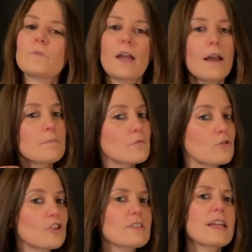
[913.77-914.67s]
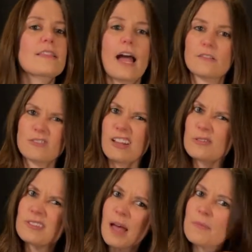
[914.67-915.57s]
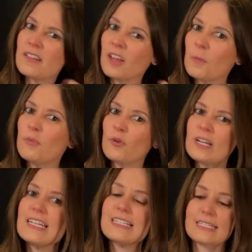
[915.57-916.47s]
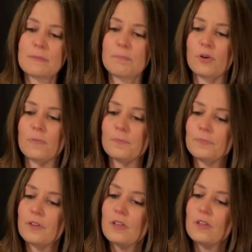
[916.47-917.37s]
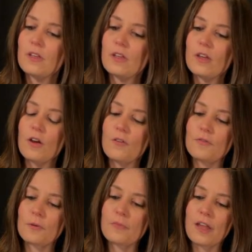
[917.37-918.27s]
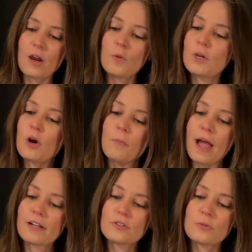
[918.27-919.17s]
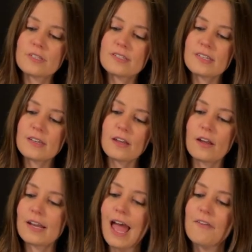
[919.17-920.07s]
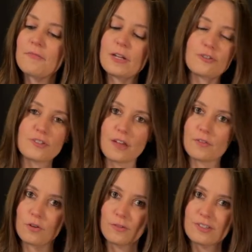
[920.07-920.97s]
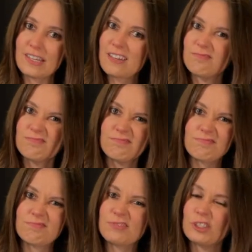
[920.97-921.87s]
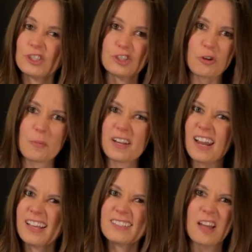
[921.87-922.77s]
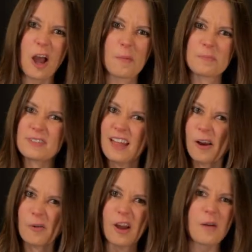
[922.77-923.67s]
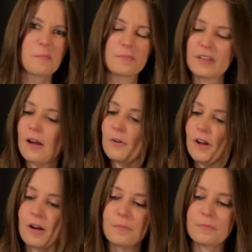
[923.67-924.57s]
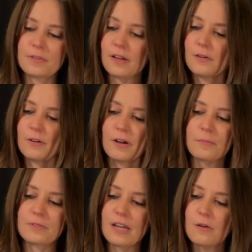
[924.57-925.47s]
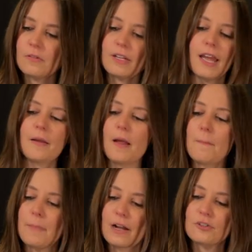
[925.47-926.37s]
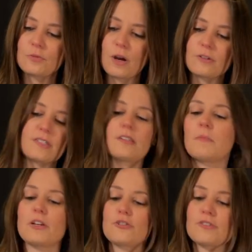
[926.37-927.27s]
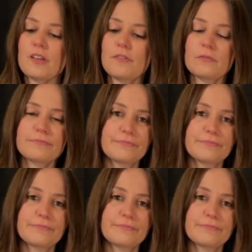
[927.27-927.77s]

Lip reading: Okay, so just like that. So that's what's happening there. Pretty simple. From there, we go back to an F major 7 over C. Just strum it nice, up, down, up, down, up, down, up, down. Okay, back to our C major 7.